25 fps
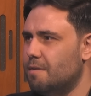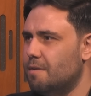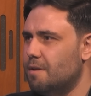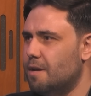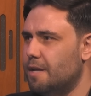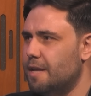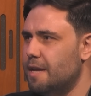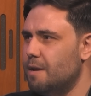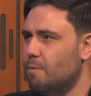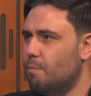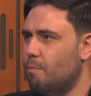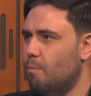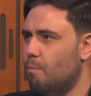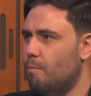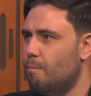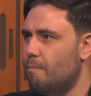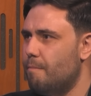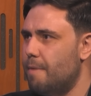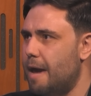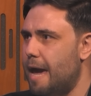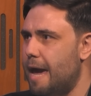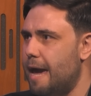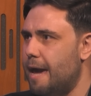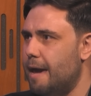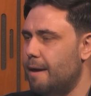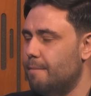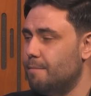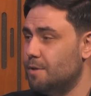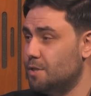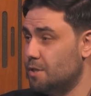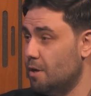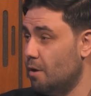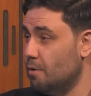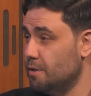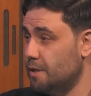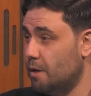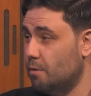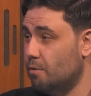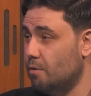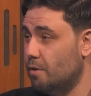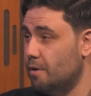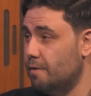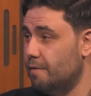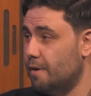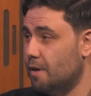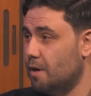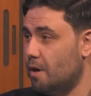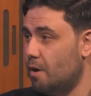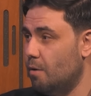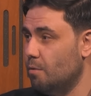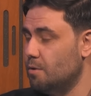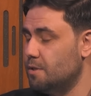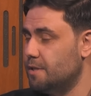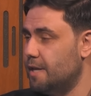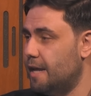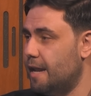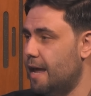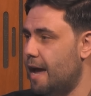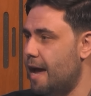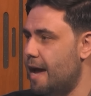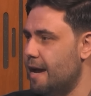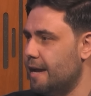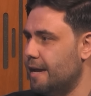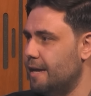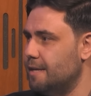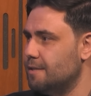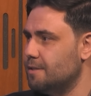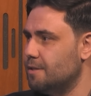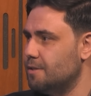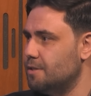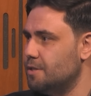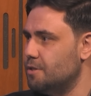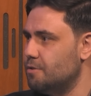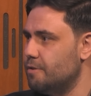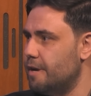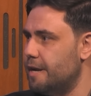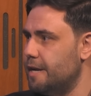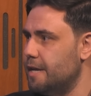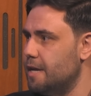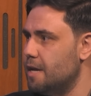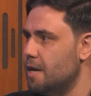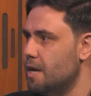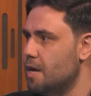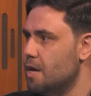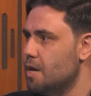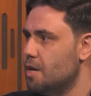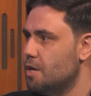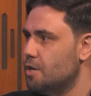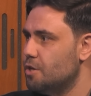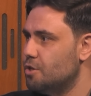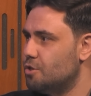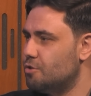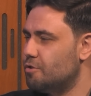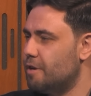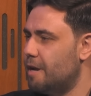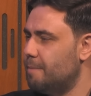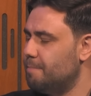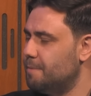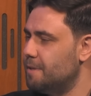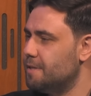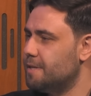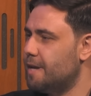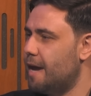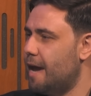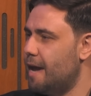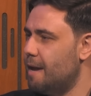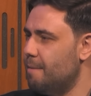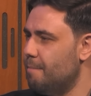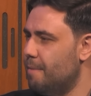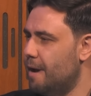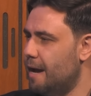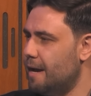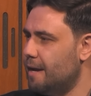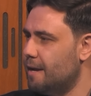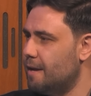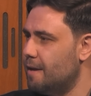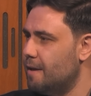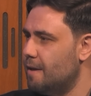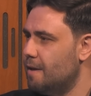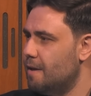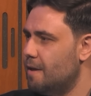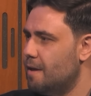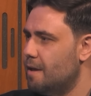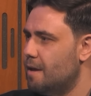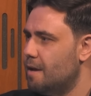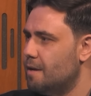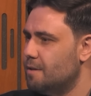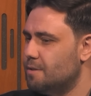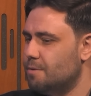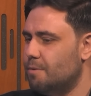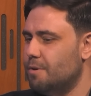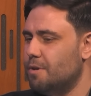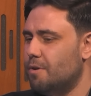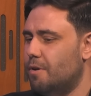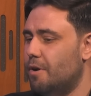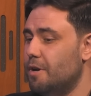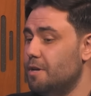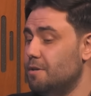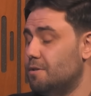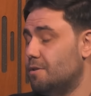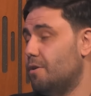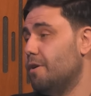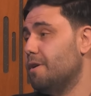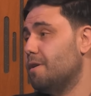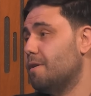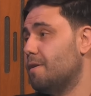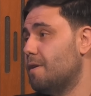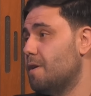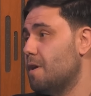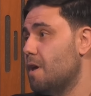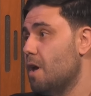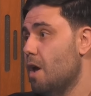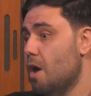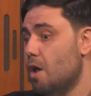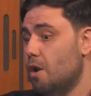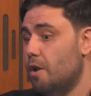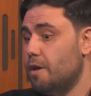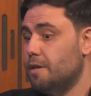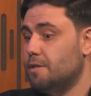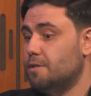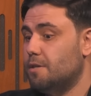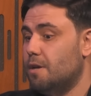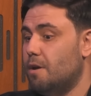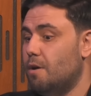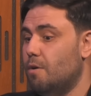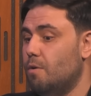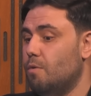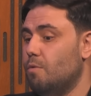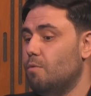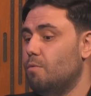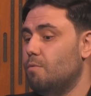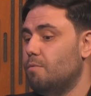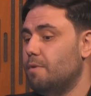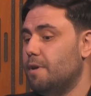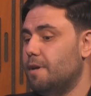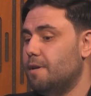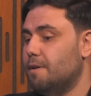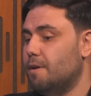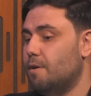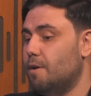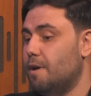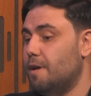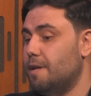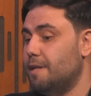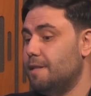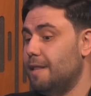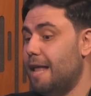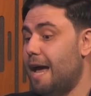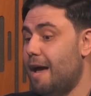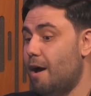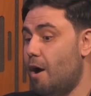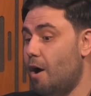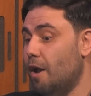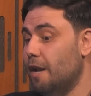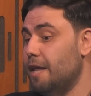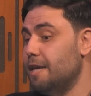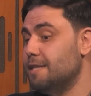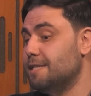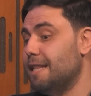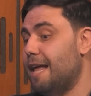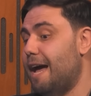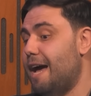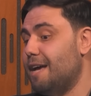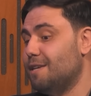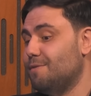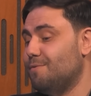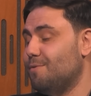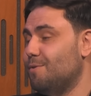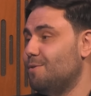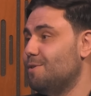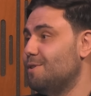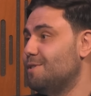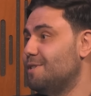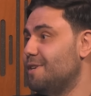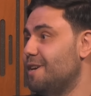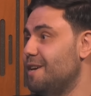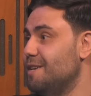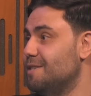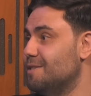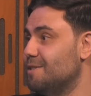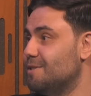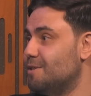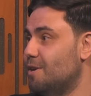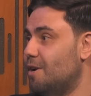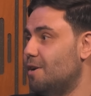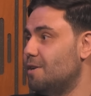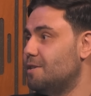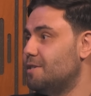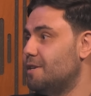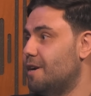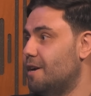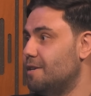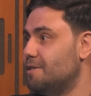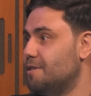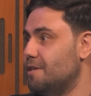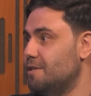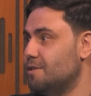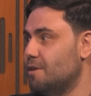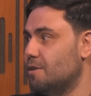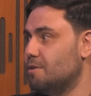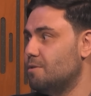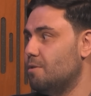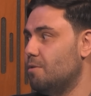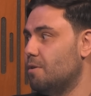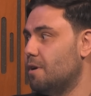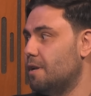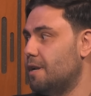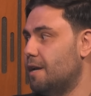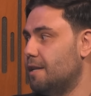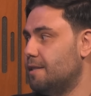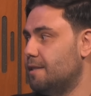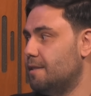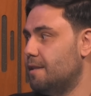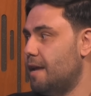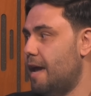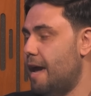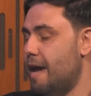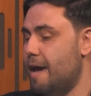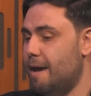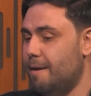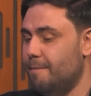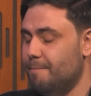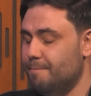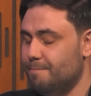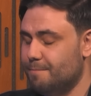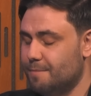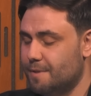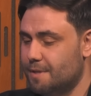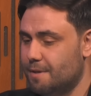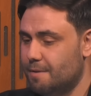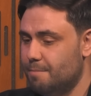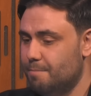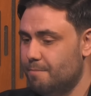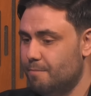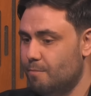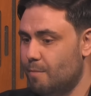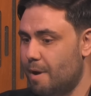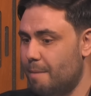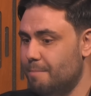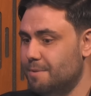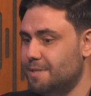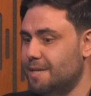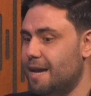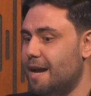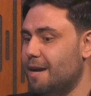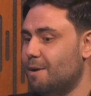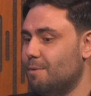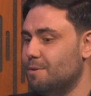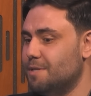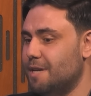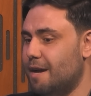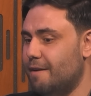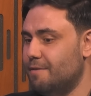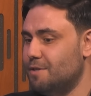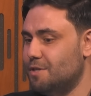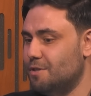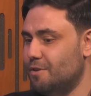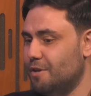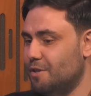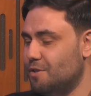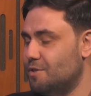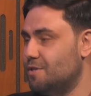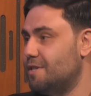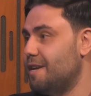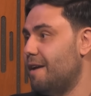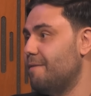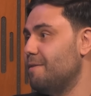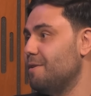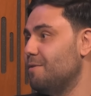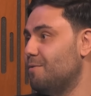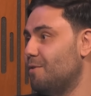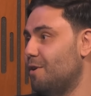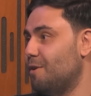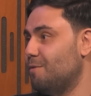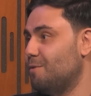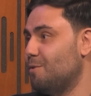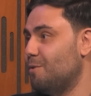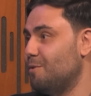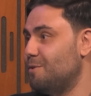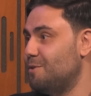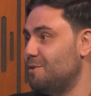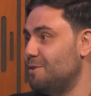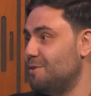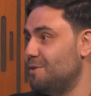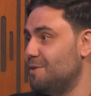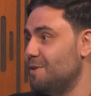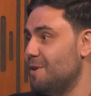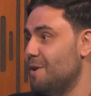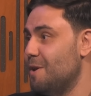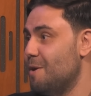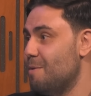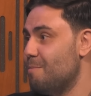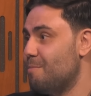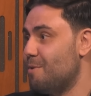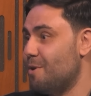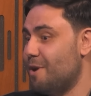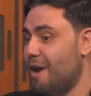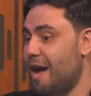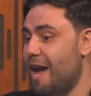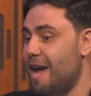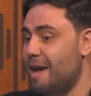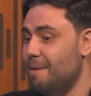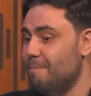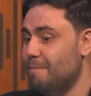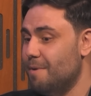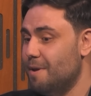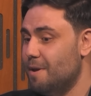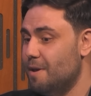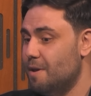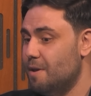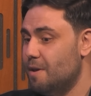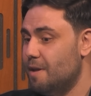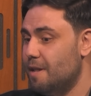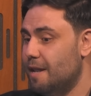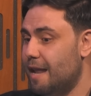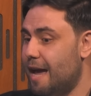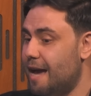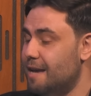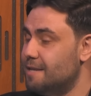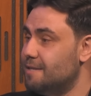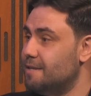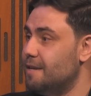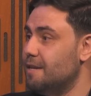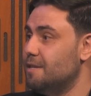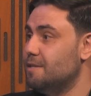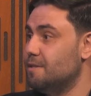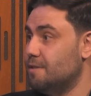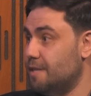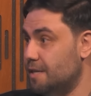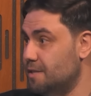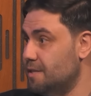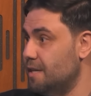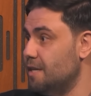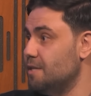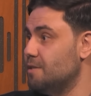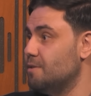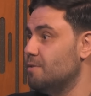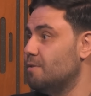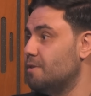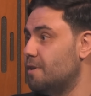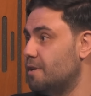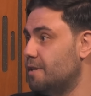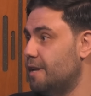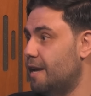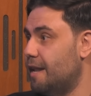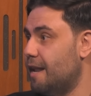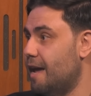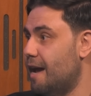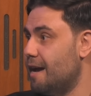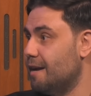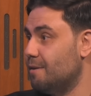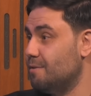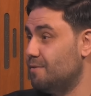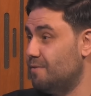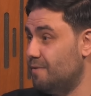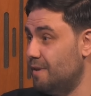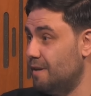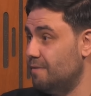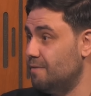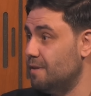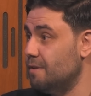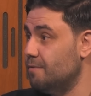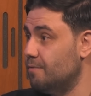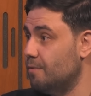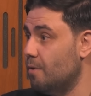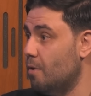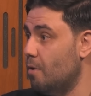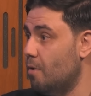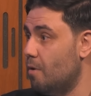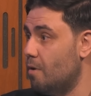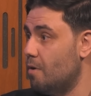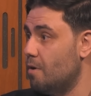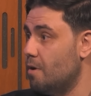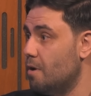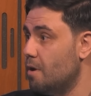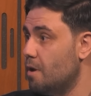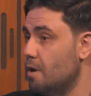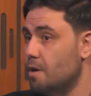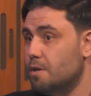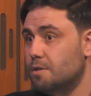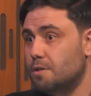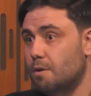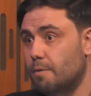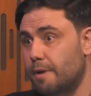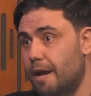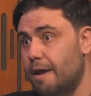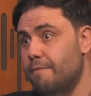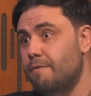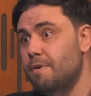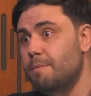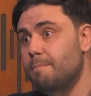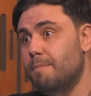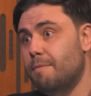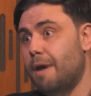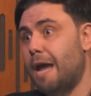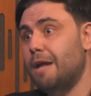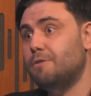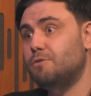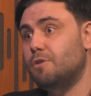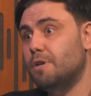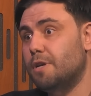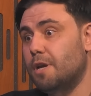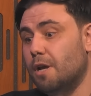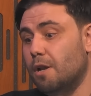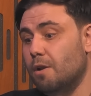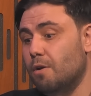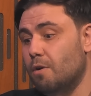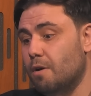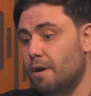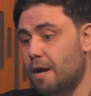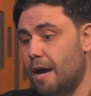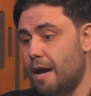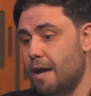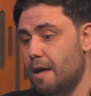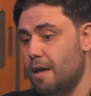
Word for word: I think um, it shows how good of a coach Ten Hag is because he's really stripped his game back. So I, in what way? Like, like so, like, all these last full seasons, Solskjaer season, I was looking at um, Wan-Bissaka was averaging like seventy-five touches per game last season. This season under Ten Hag it was fifty-four. So in every metric you look at...